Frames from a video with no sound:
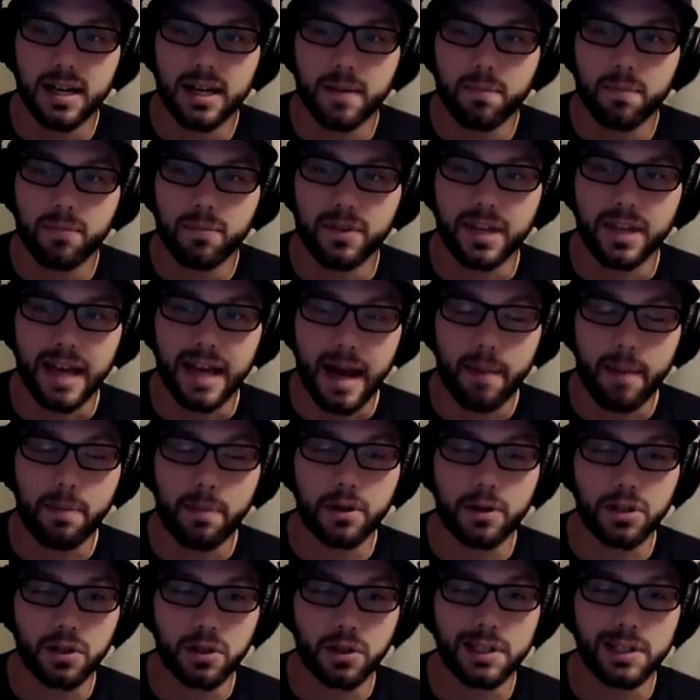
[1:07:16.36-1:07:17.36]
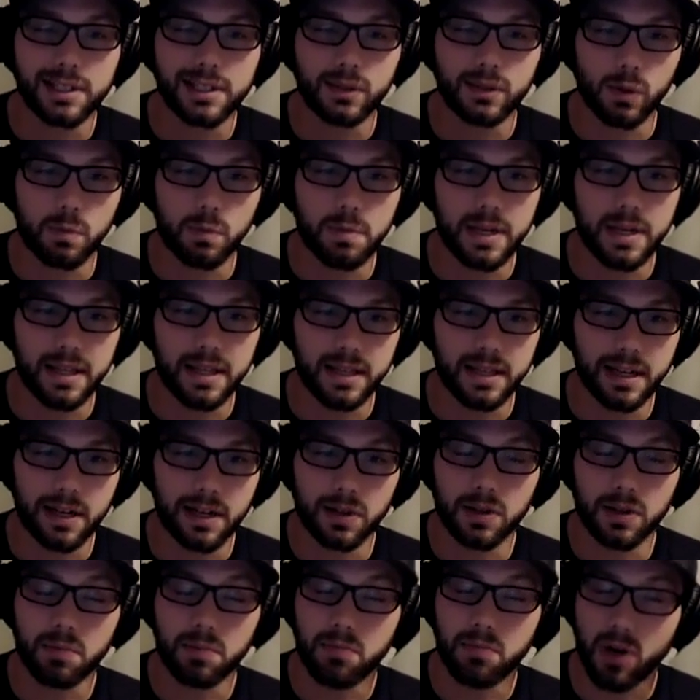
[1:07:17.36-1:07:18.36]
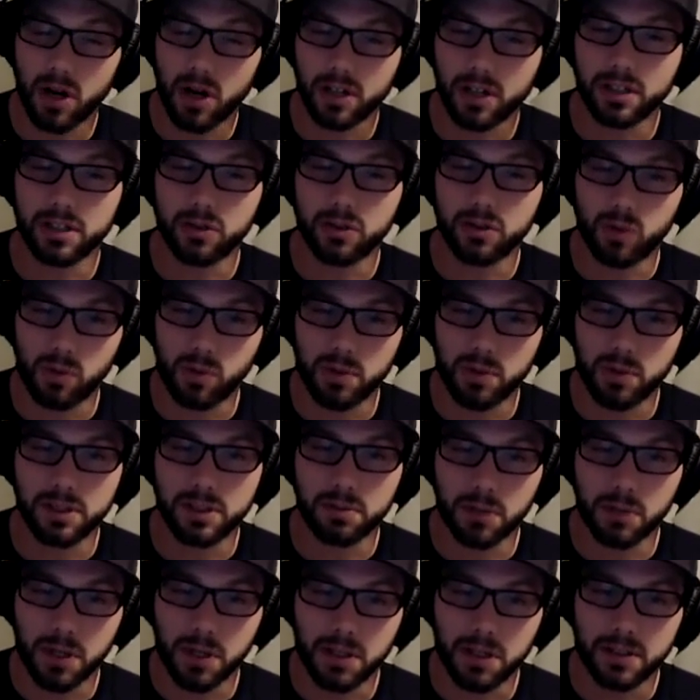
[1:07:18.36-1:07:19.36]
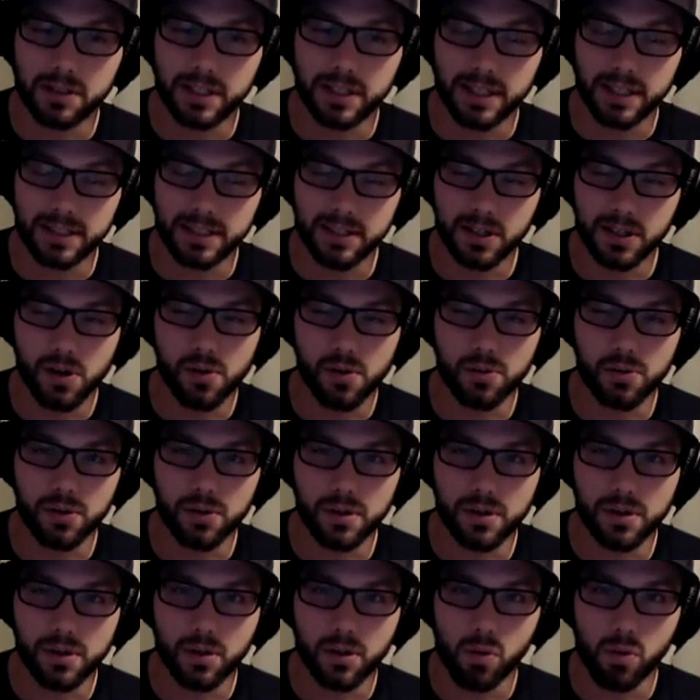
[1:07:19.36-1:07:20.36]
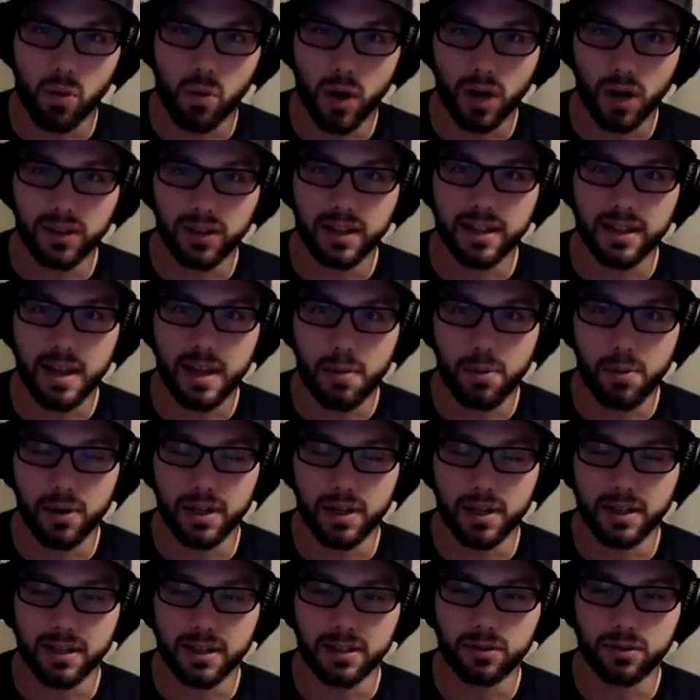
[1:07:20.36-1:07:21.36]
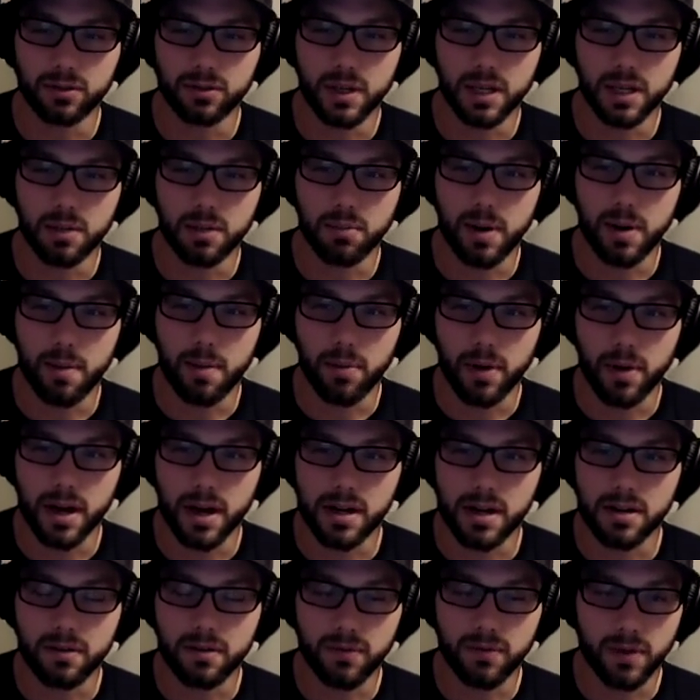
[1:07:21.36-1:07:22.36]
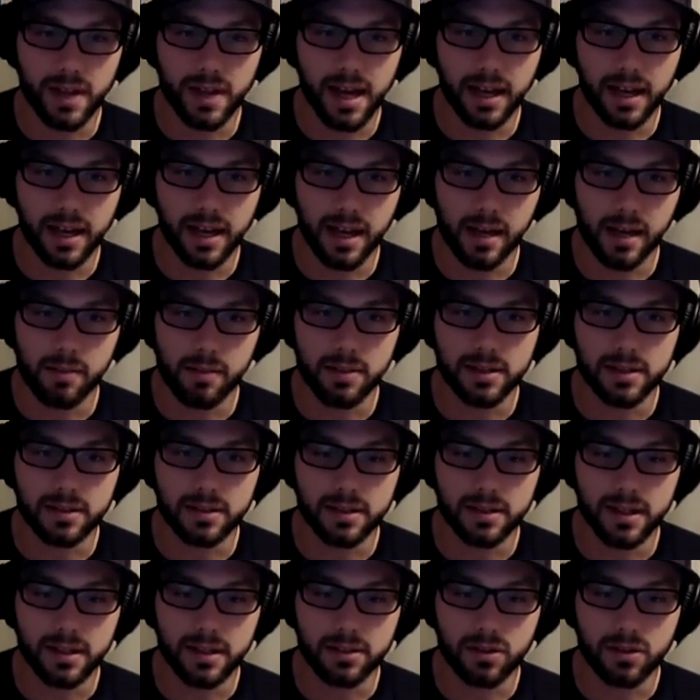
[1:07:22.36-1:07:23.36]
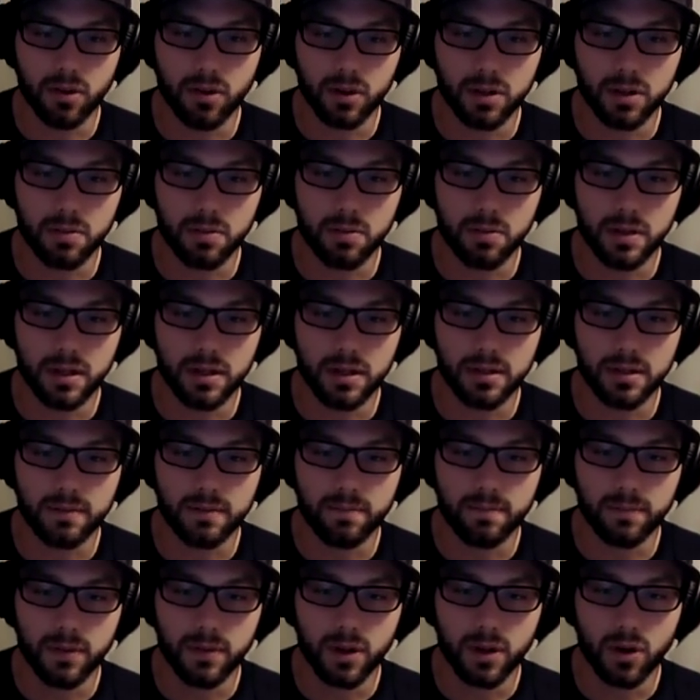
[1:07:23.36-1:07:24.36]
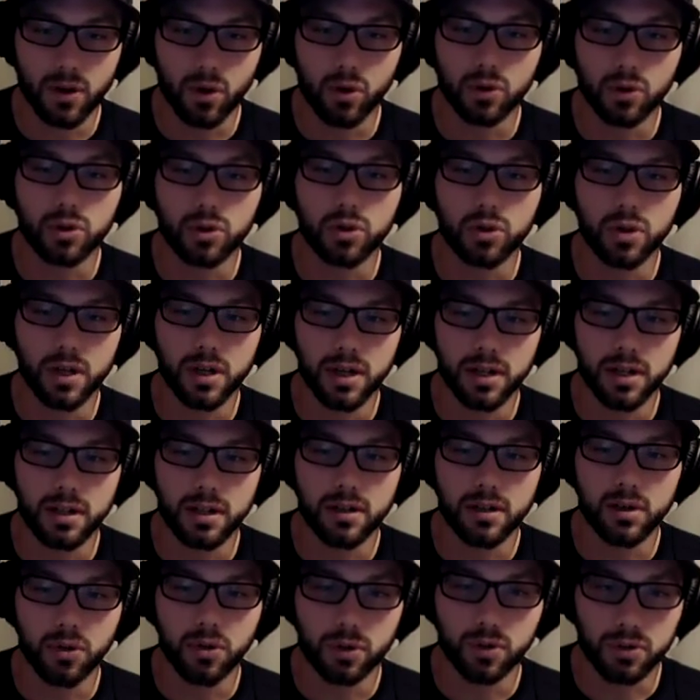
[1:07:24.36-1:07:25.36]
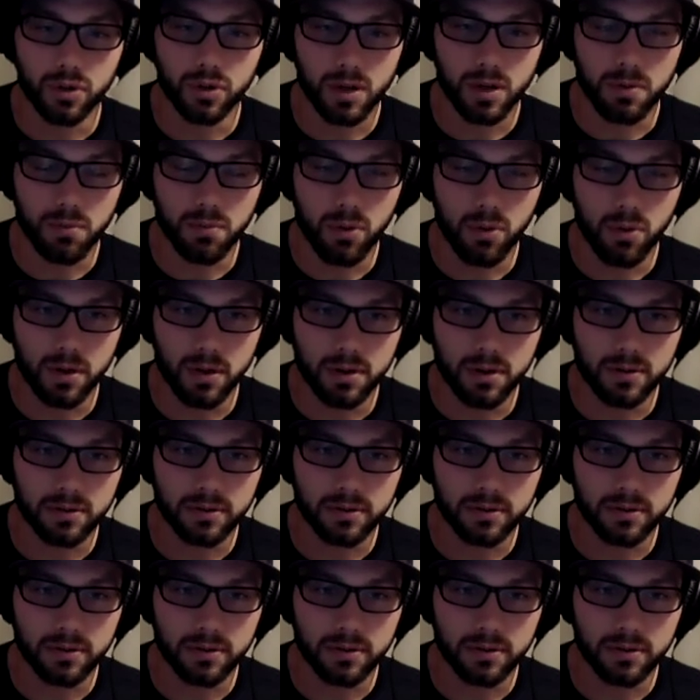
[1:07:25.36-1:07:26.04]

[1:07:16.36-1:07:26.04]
The opportunities will be there. The margins will be small. And so the work that they put in this week in preparation for that game is going to be ultra, ultra important.